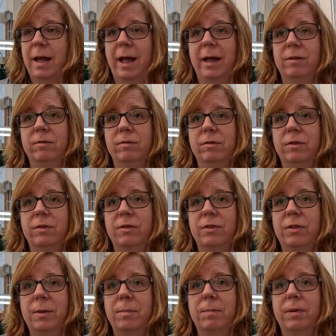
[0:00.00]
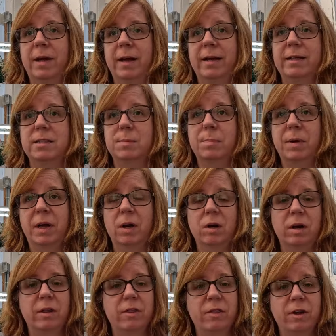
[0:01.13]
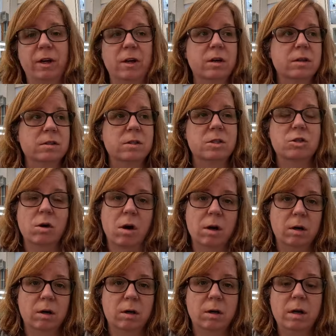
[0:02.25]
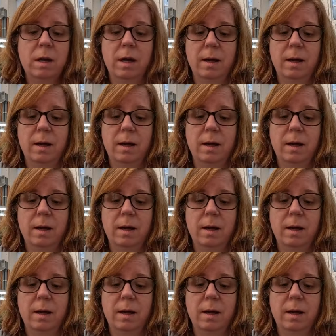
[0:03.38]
and the plant gets bigger and thicker and stronger.